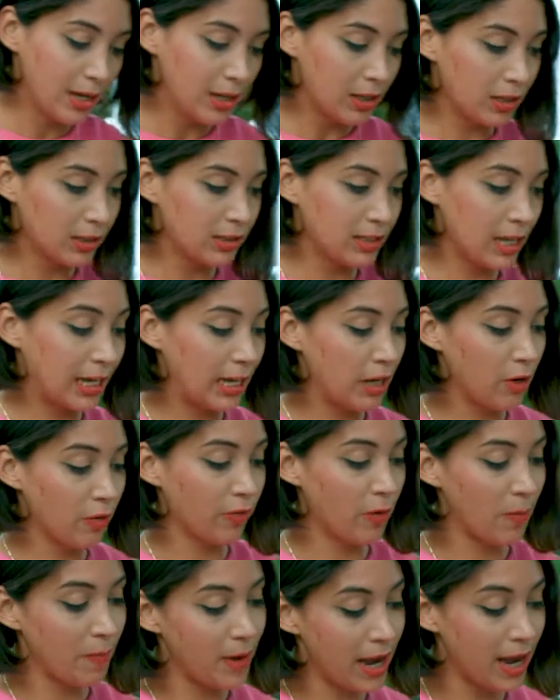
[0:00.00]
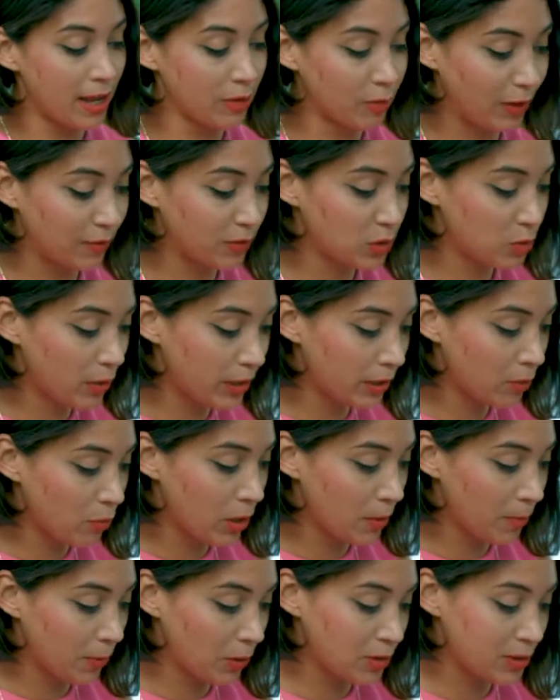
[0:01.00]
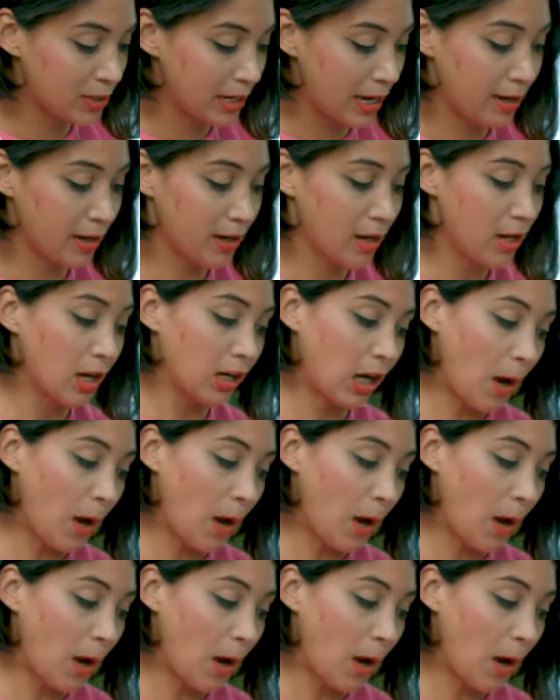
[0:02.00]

Looks like here for math, we have 21%.